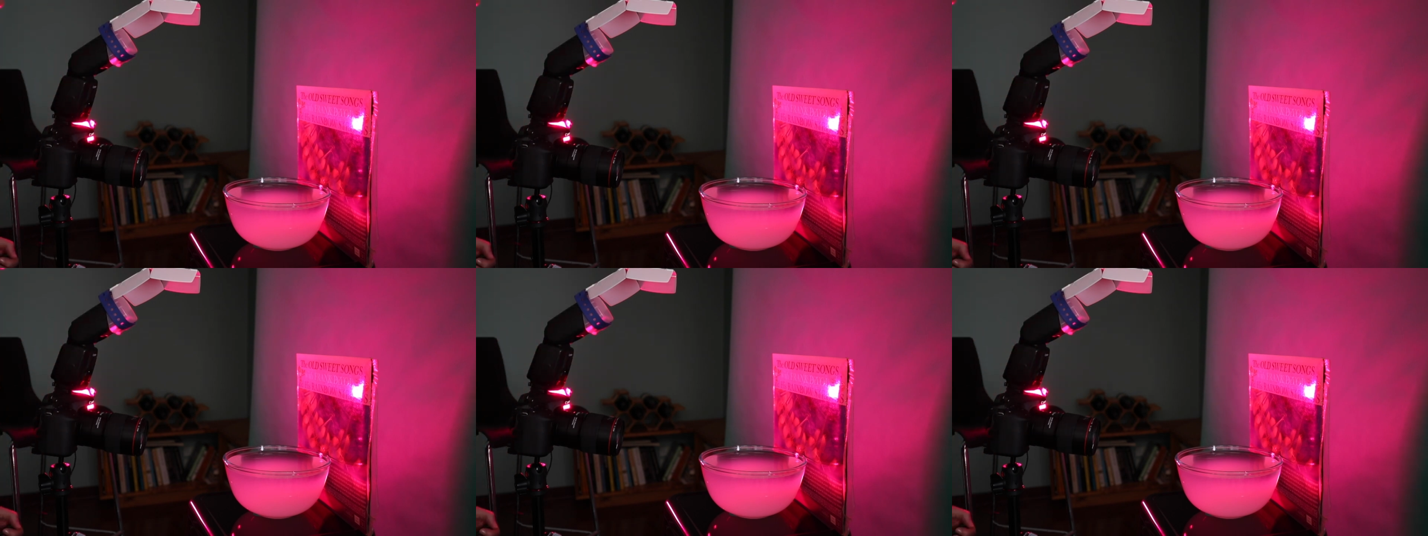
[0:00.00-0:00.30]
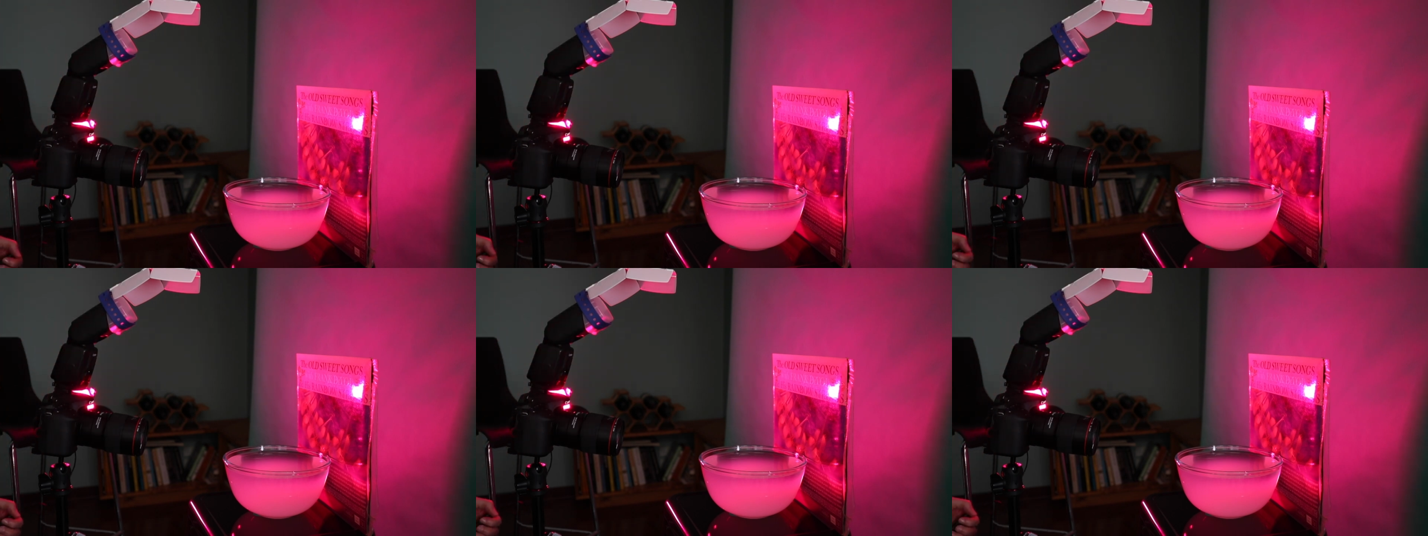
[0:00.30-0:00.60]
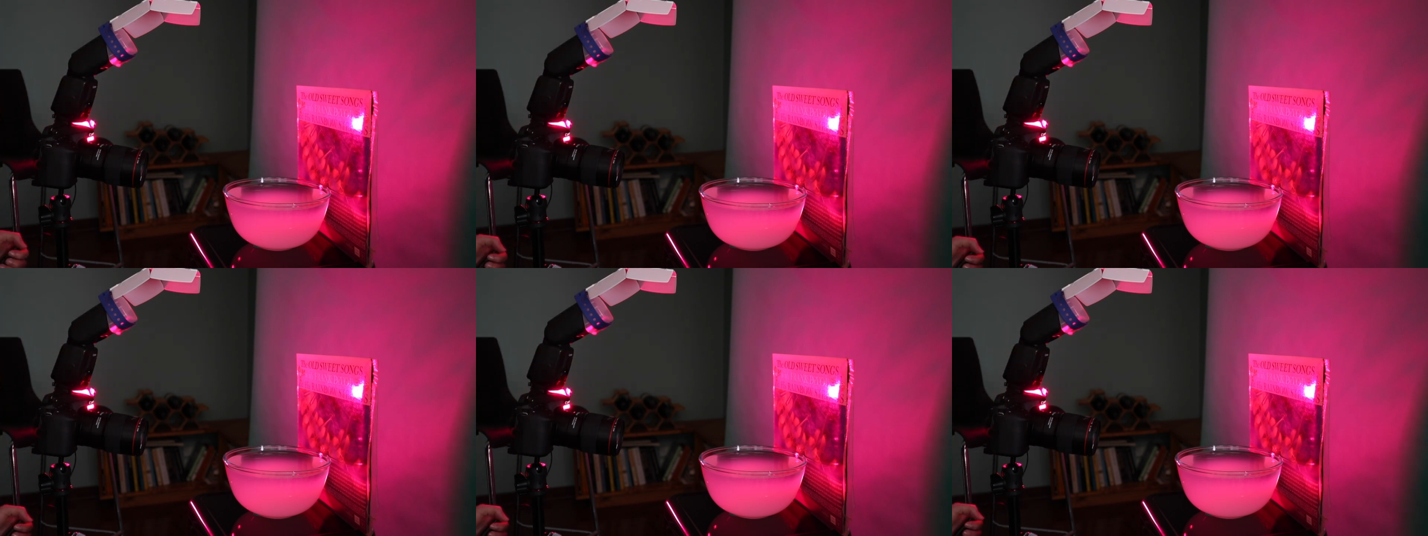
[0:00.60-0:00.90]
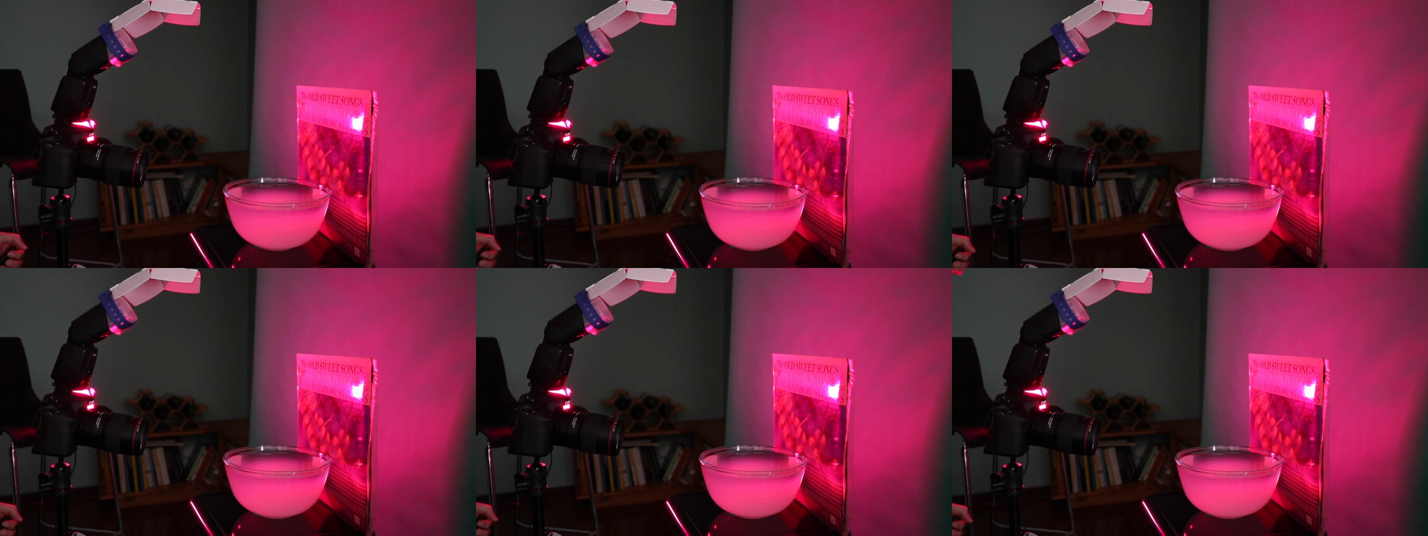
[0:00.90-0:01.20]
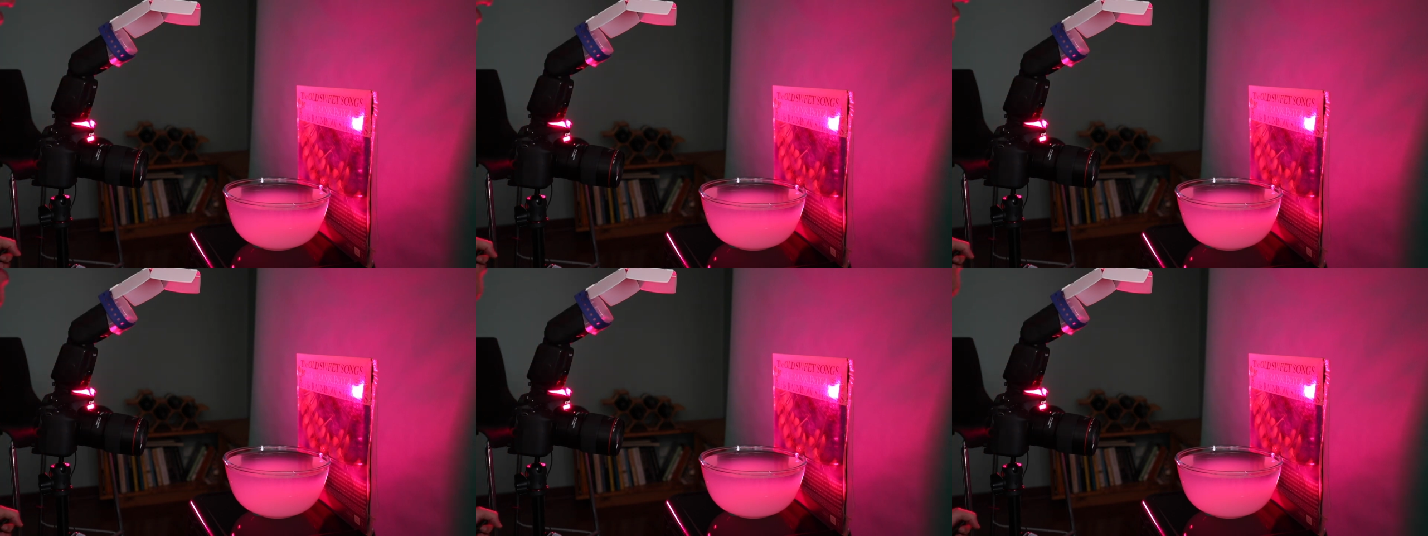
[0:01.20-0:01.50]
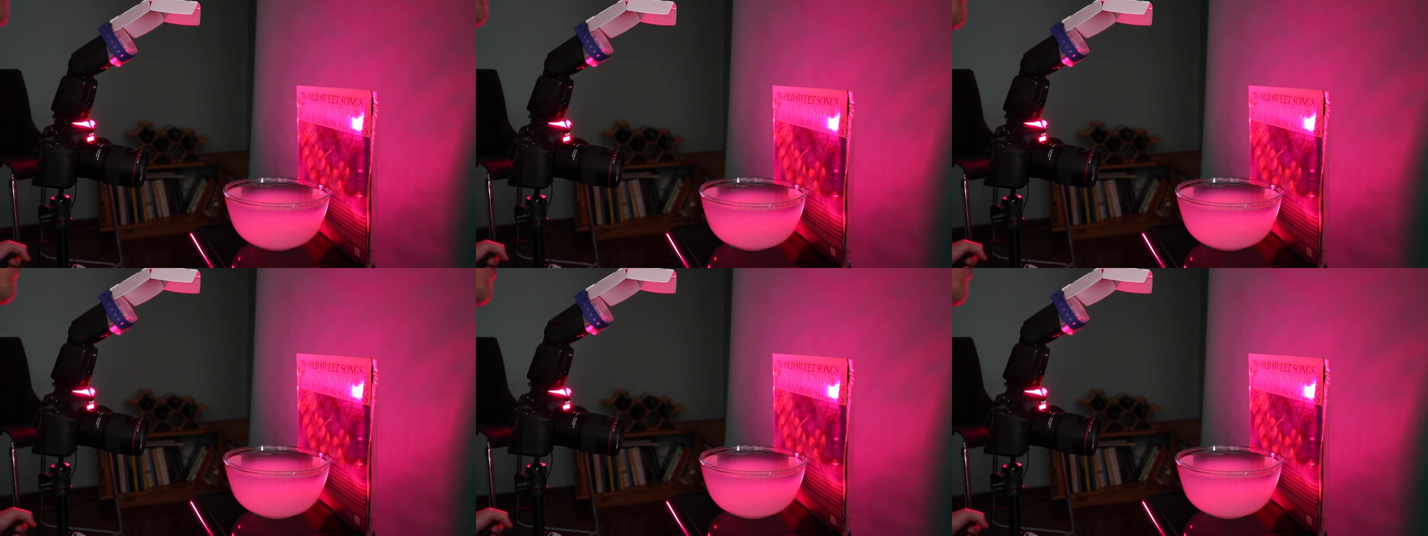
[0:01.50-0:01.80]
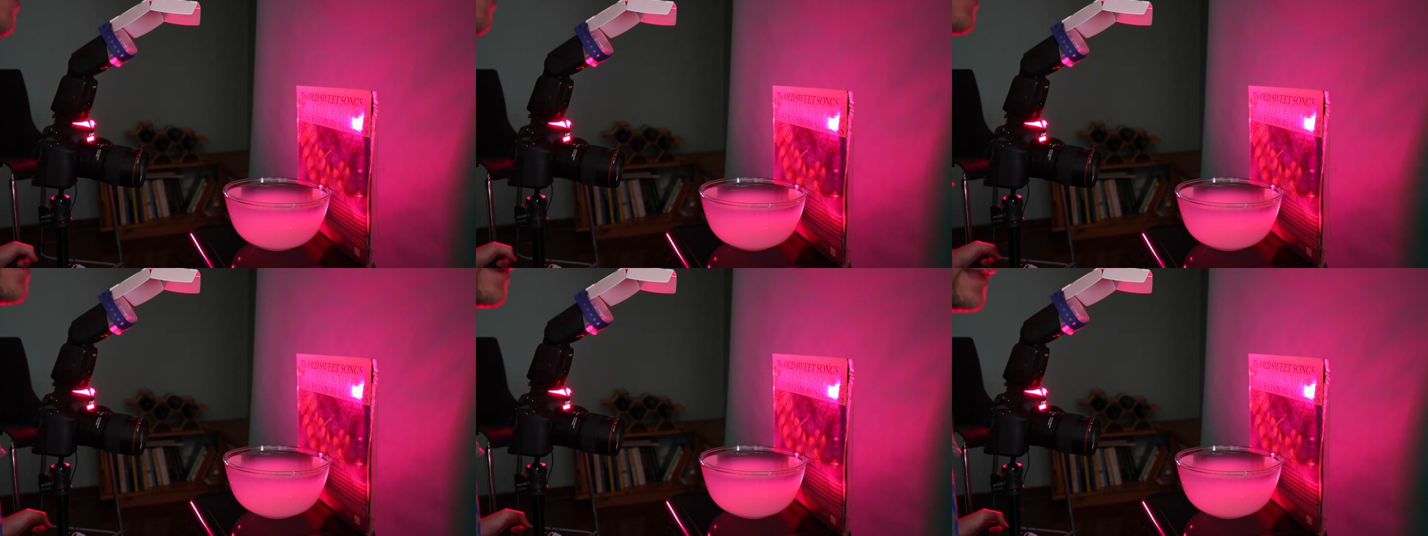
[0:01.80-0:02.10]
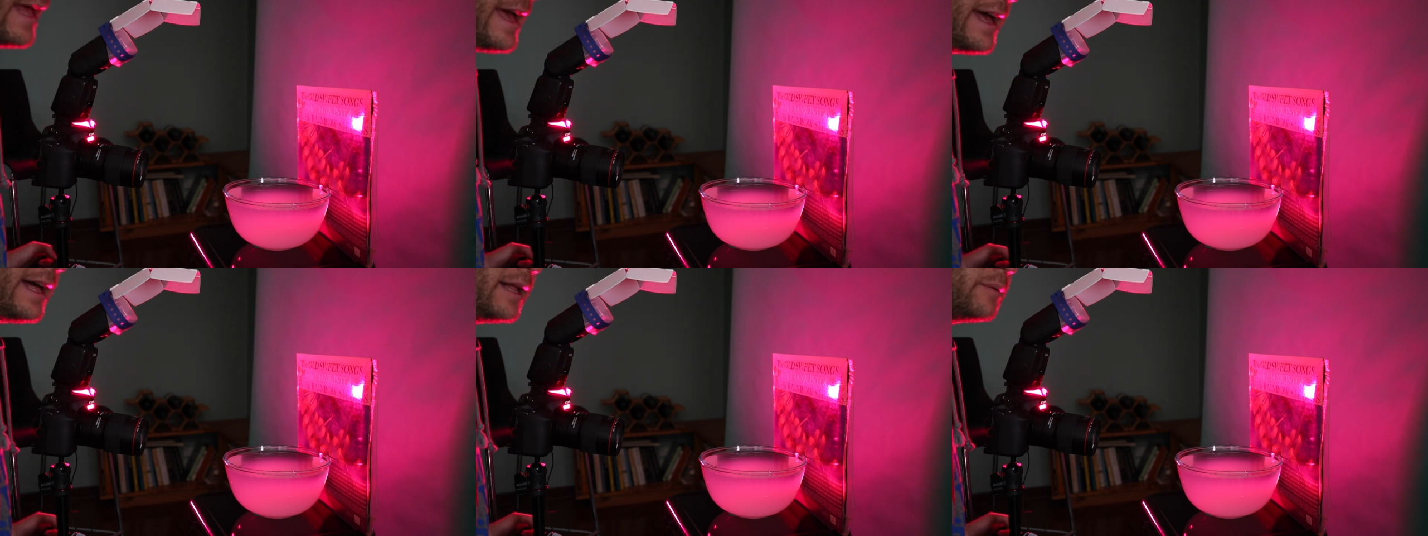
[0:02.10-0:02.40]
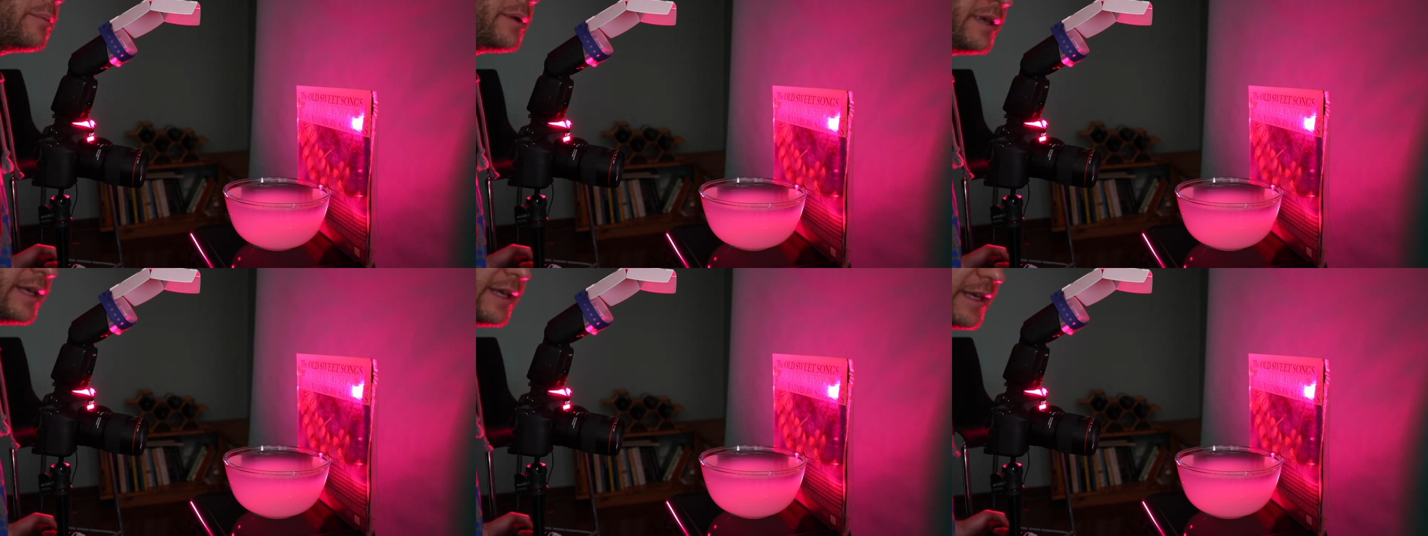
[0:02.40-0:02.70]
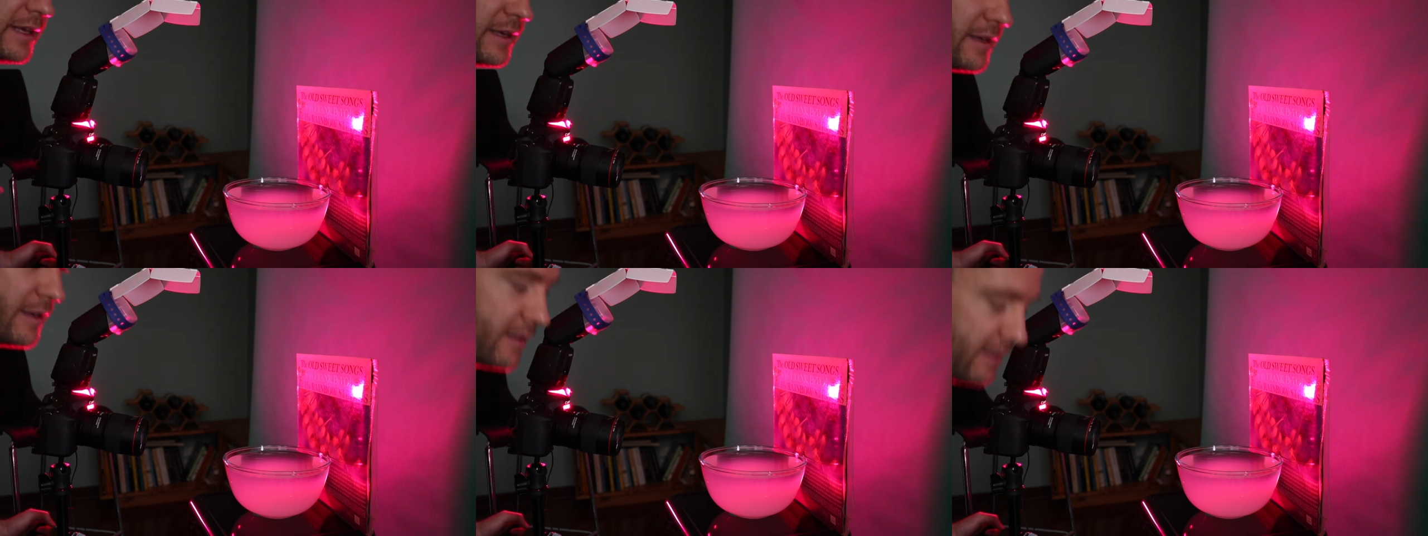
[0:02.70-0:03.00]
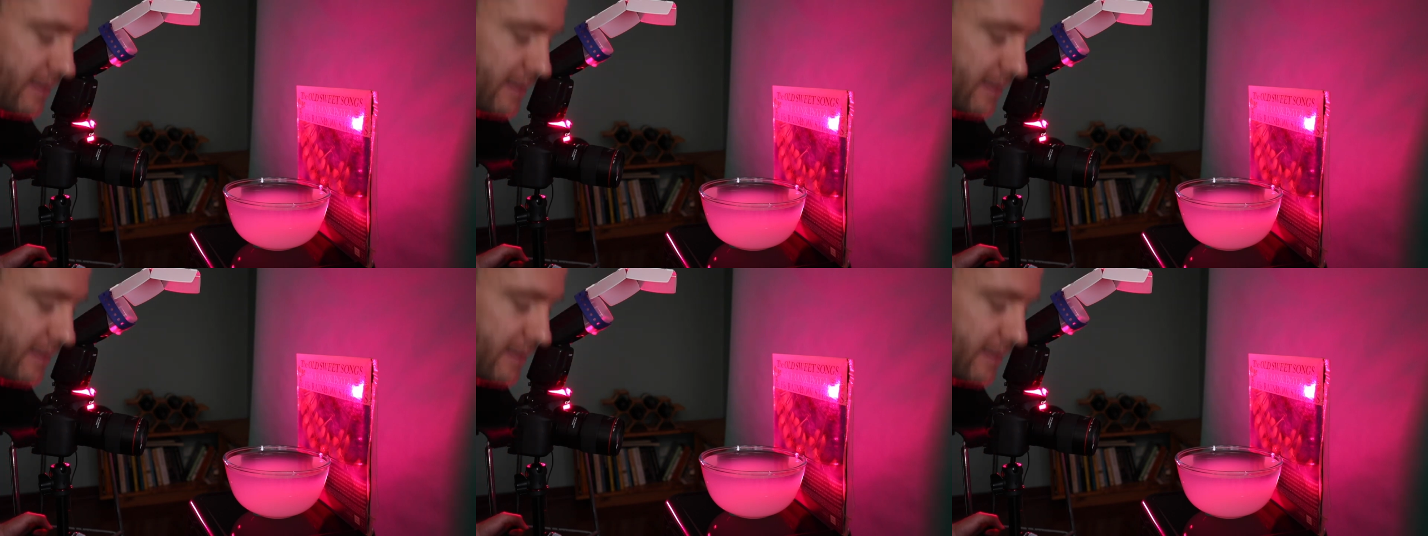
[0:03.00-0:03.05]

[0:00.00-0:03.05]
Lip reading: (no speaker visible)